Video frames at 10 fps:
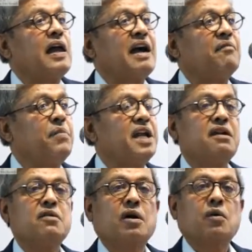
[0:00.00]
have been
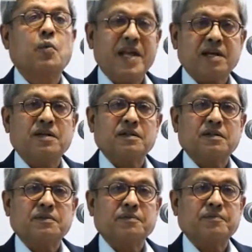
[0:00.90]
weak,
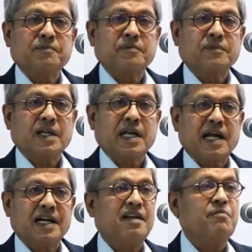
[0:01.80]

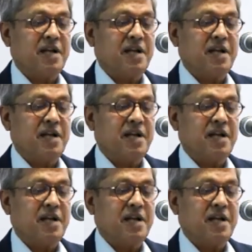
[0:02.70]
and they have